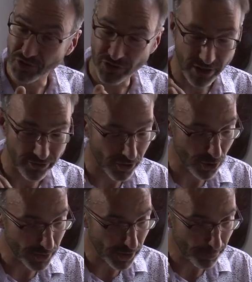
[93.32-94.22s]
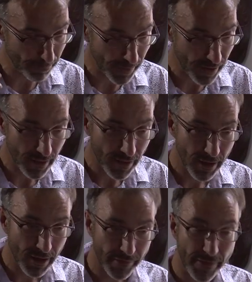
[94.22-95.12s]
genital opening
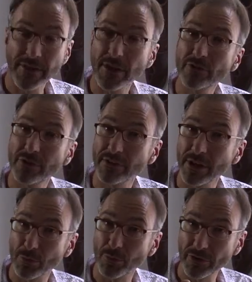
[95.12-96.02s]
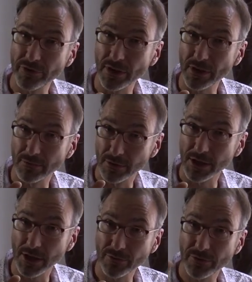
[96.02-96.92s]
and then they use these little boxing
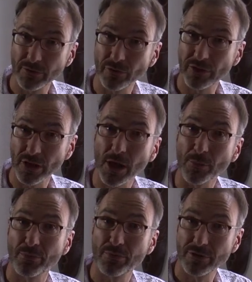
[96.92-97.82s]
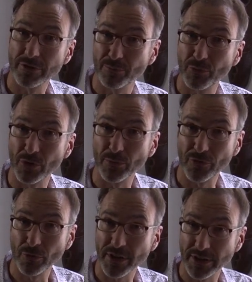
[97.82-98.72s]
gloves to suck up the sperm
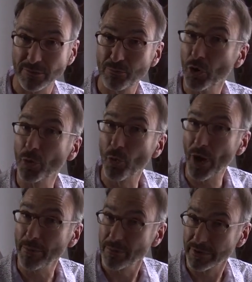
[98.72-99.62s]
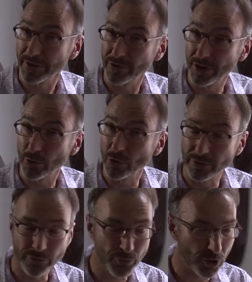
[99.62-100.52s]
from that sperm web, it's actually
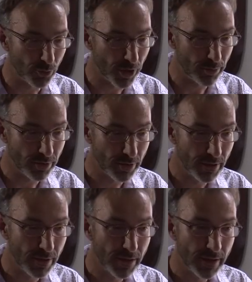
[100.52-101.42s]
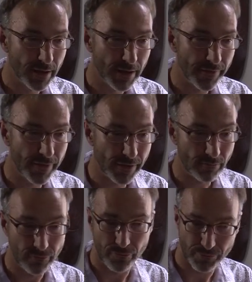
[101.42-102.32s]
called a sperm web, and
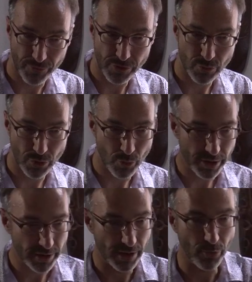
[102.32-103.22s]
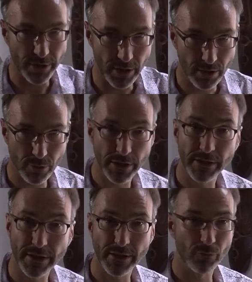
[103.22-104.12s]
then first with one and then with the other one,
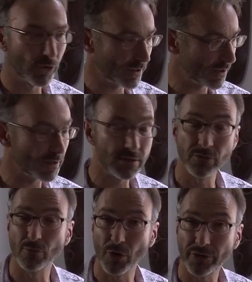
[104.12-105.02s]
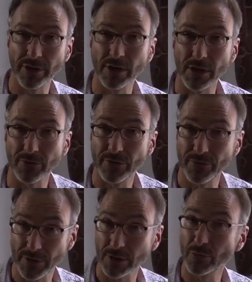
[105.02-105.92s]
and then with these two boxing gloves
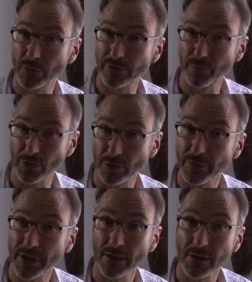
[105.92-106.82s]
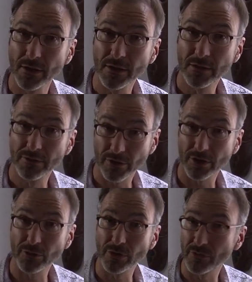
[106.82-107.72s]
filled with sperm, they
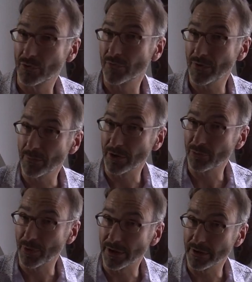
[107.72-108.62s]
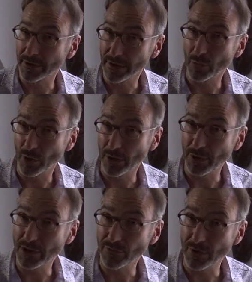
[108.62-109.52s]
start looking for a female spider, and then when they
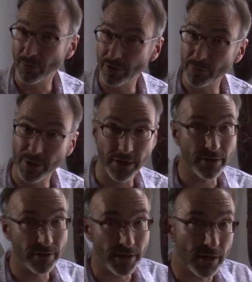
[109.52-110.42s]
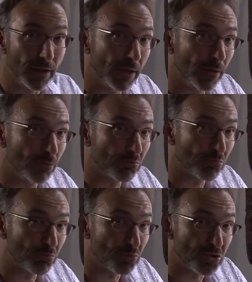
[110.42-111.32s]
meet a female spider, they
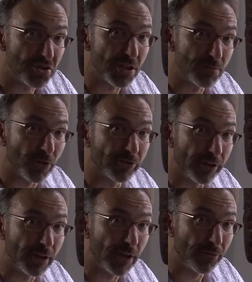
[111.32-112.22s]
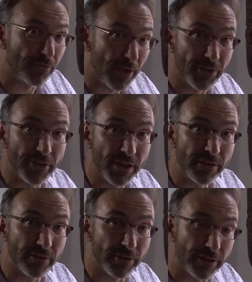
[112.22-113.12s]
push this boxing glove
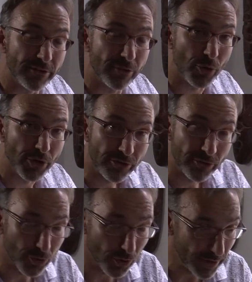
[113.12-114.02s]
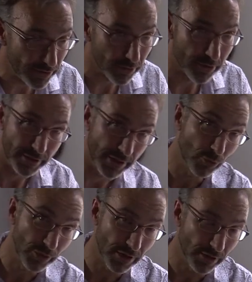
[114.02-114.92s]
underneath her and squirt the sperm into her, and then
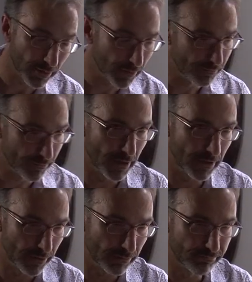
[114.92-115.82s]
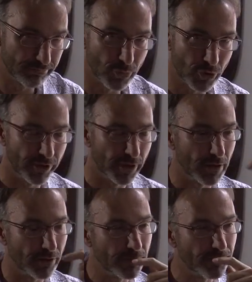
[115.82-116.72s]
with the other the other boxing
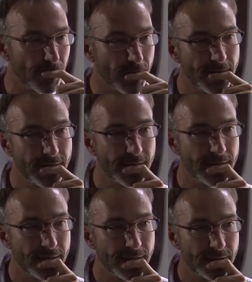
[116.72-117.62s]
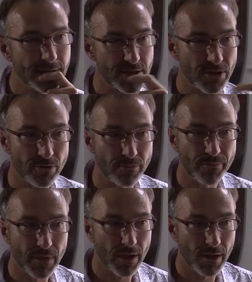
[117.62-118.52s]
glove. So
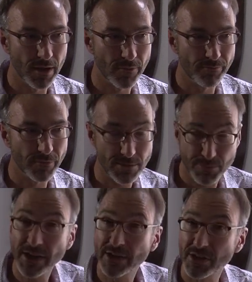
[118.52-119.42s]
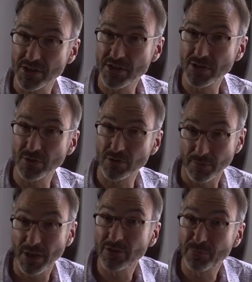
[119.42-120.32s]
um, a spider doesn't use
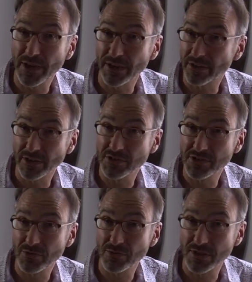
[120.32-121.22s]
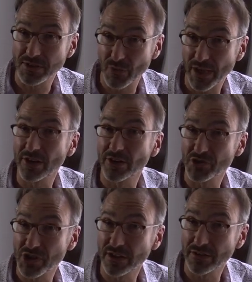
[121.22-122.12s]
a male spider doesn't use its regular
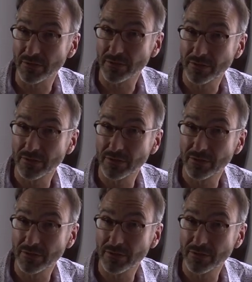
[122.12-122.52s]
genitals